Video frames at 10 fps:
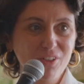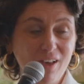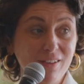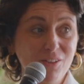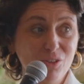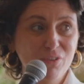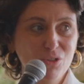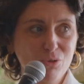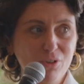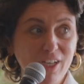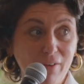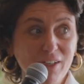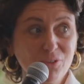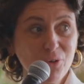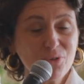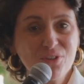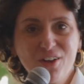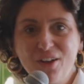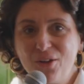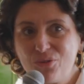individual characters.
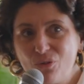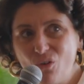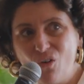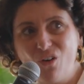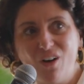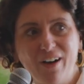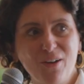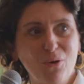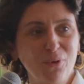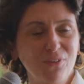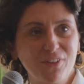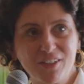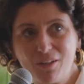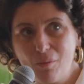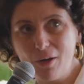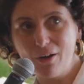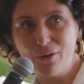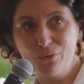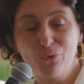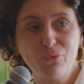So I always think
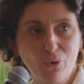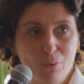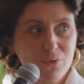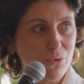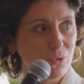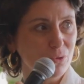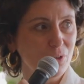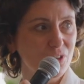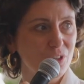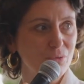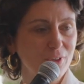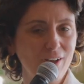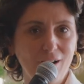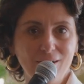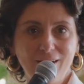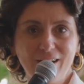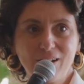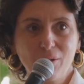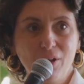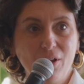about the forms also in this regard,
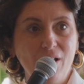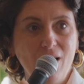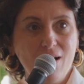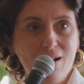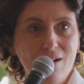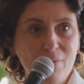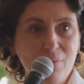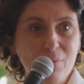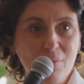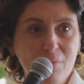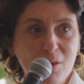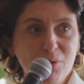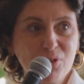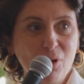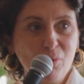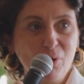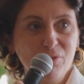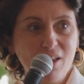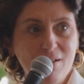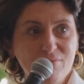like maybe some of
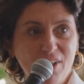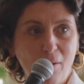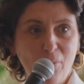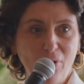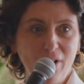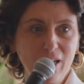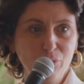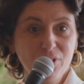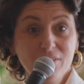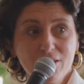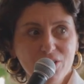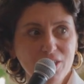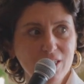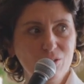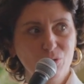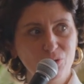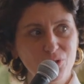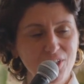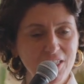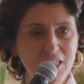them, they're more like witnesses to the
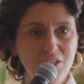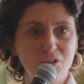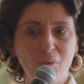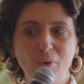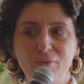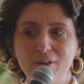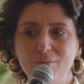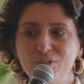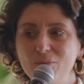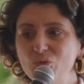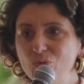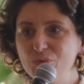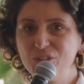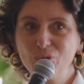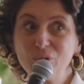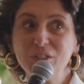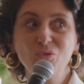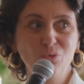scene. Some of them seem to be talking